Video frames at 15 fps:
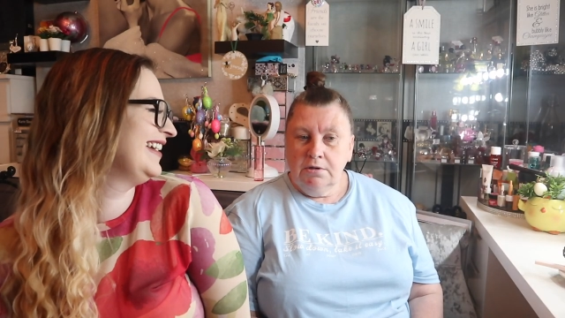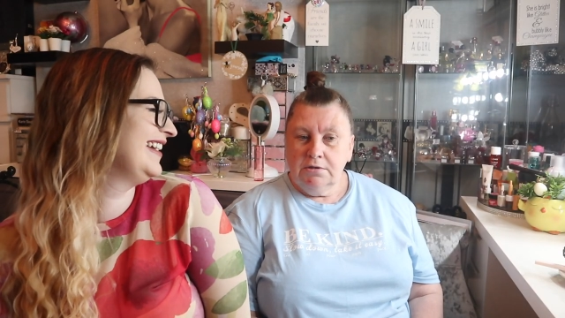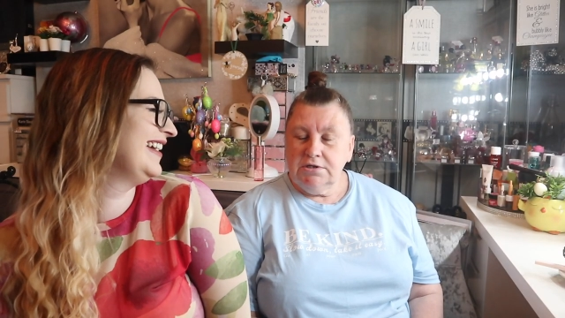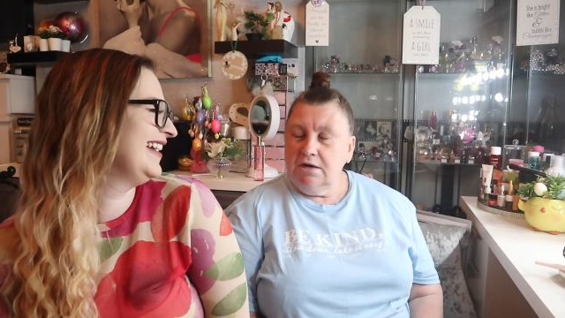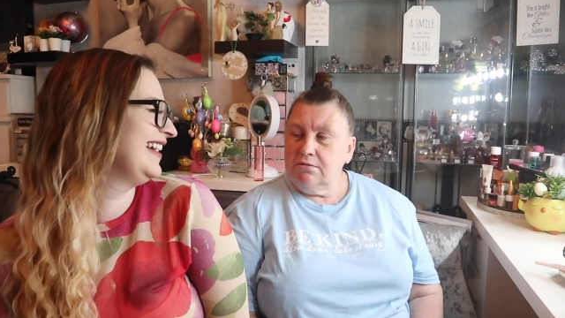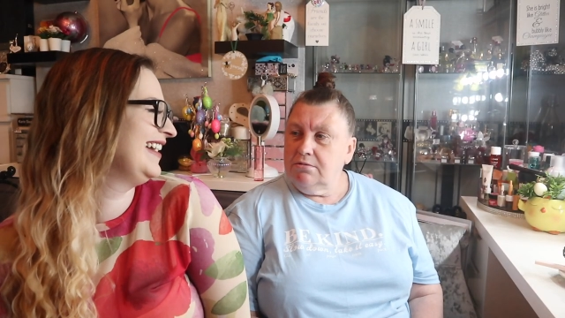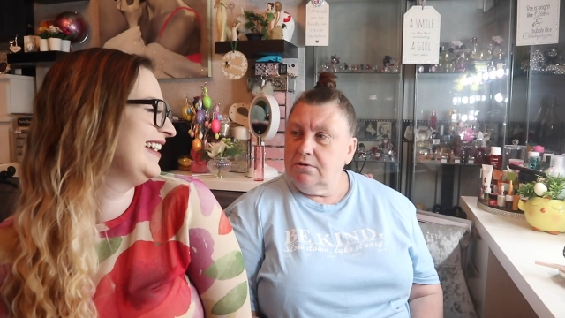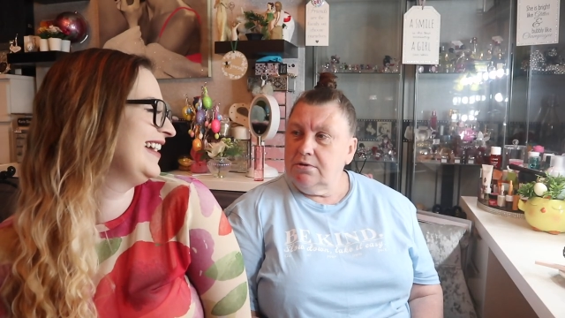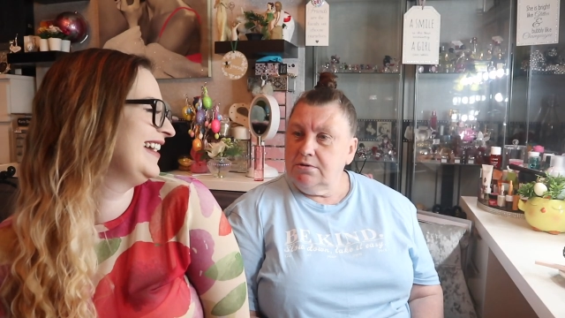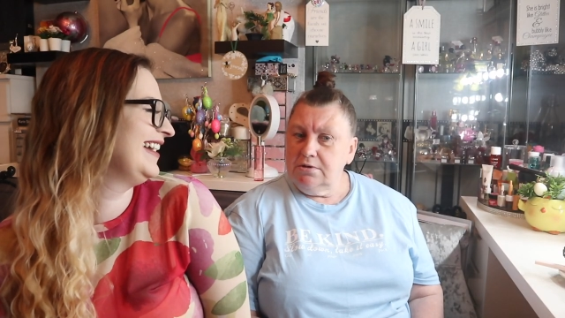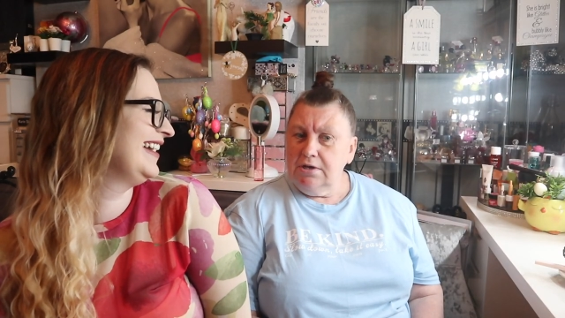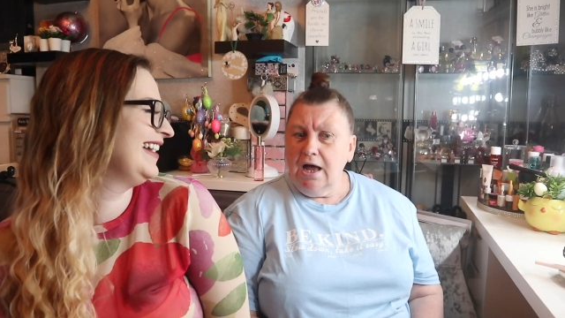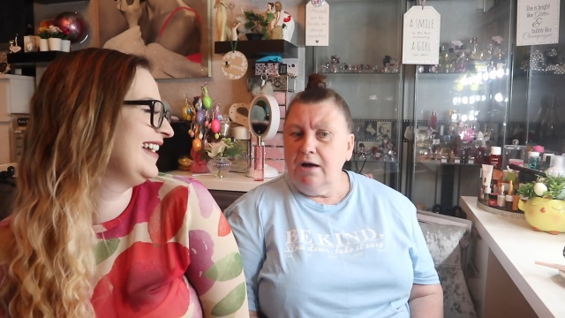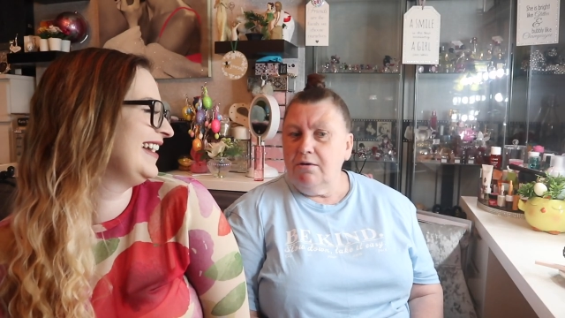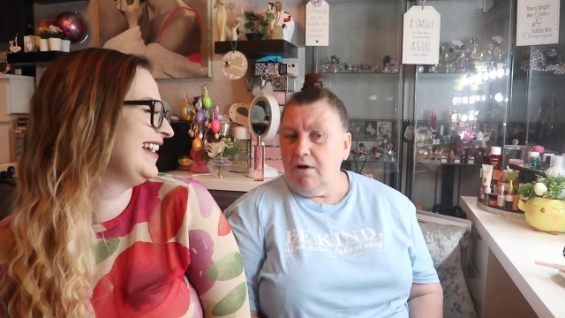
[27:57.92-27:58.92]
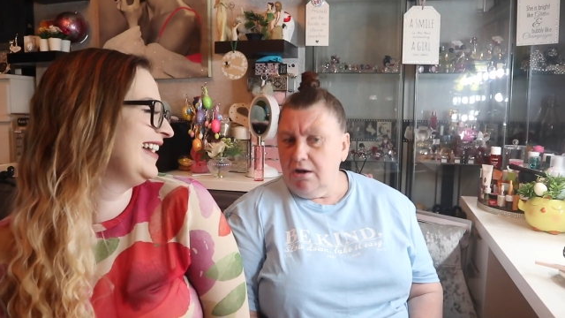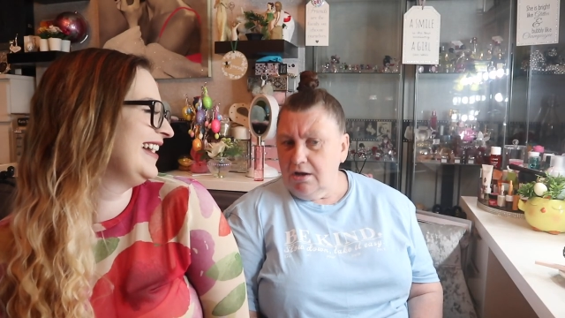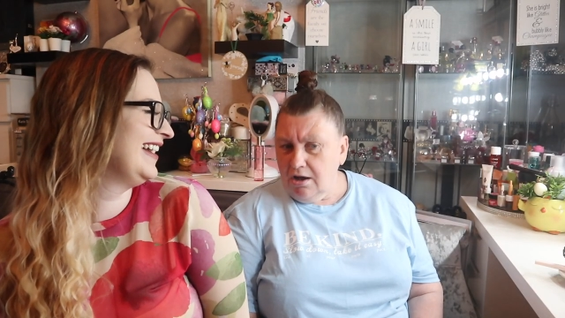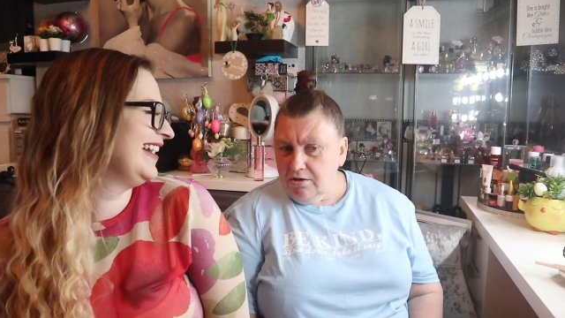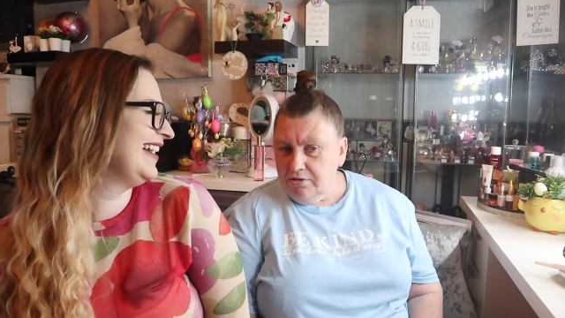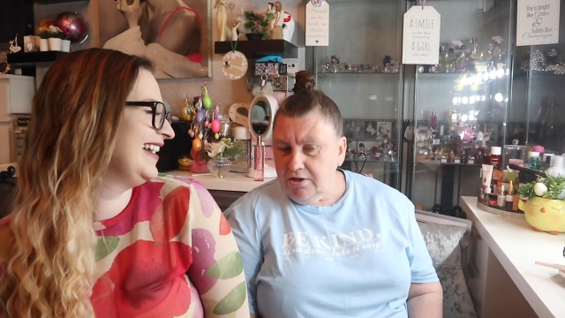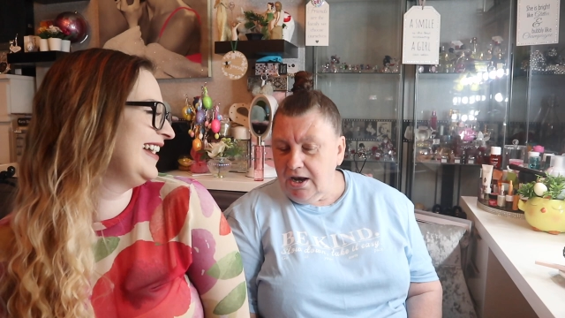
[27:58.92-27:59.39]
Speaker 1: Don't no,
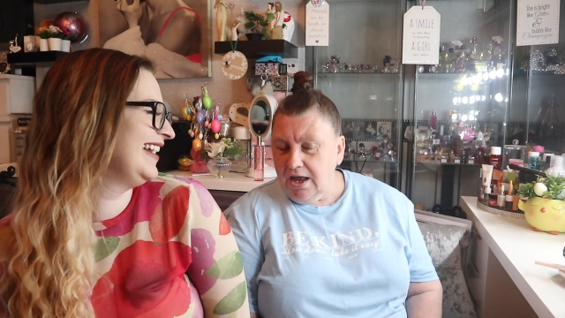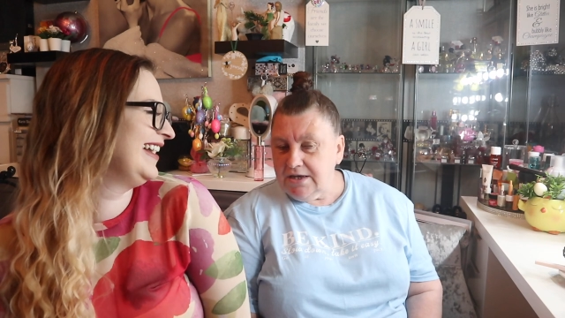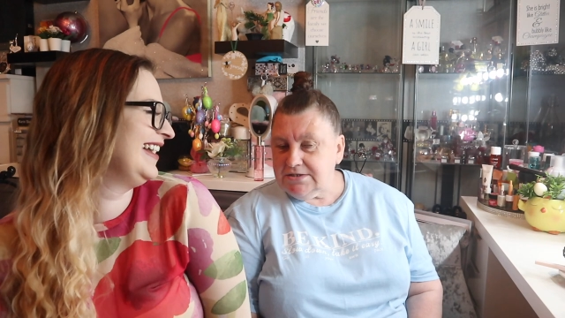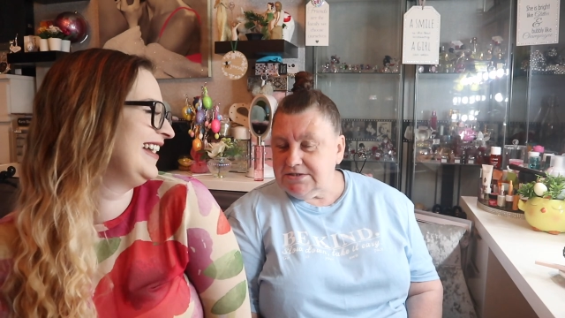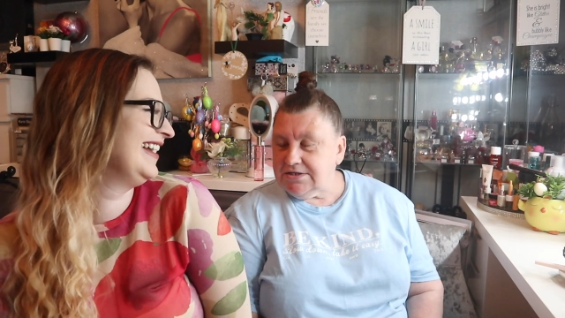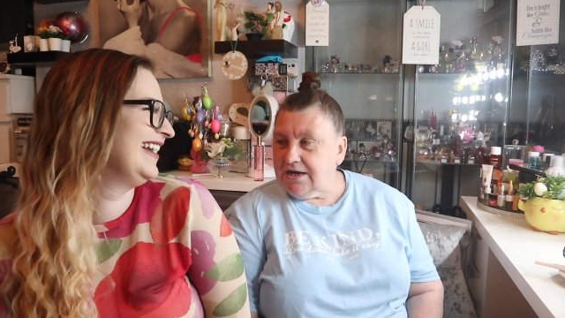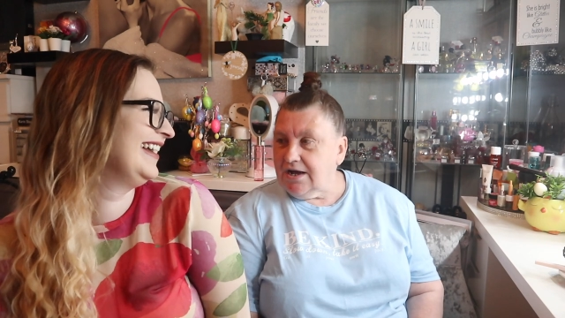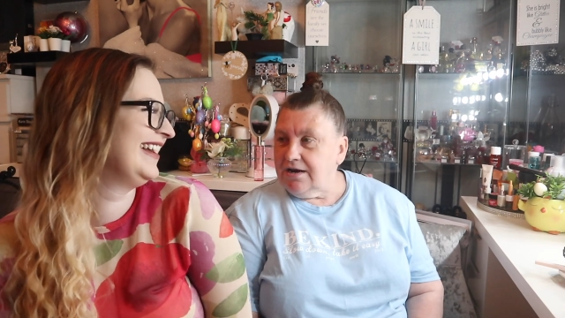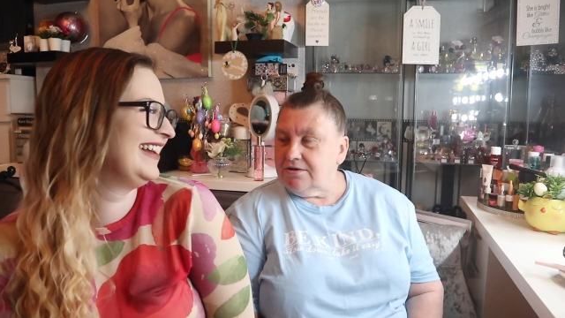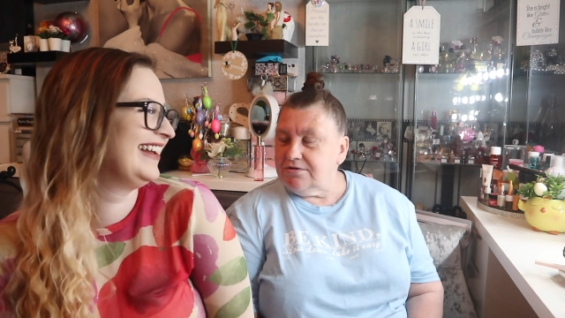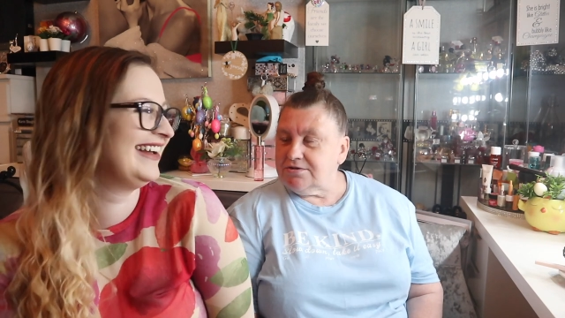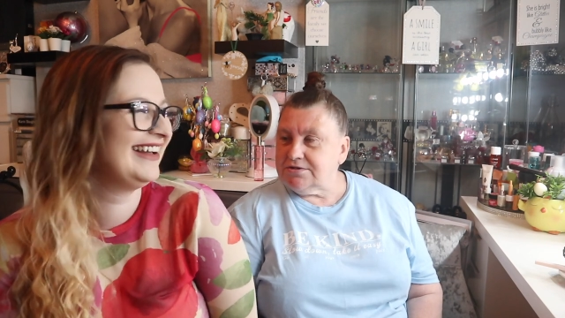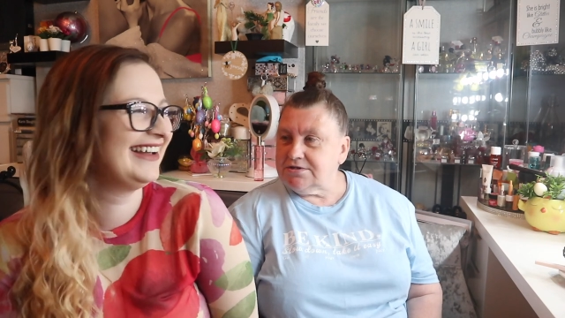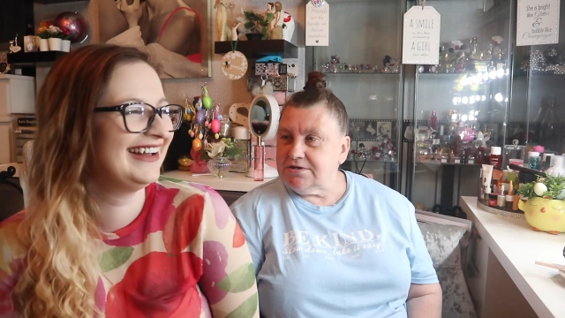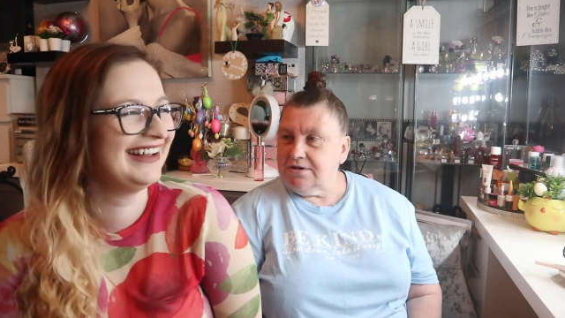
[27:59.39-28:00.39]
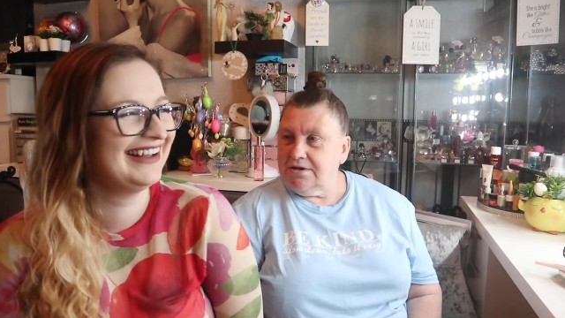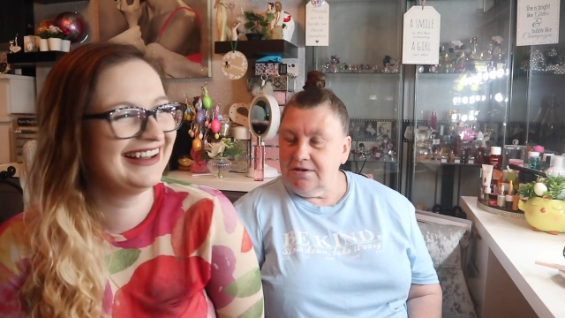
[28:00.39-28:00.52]
I like the lady colours.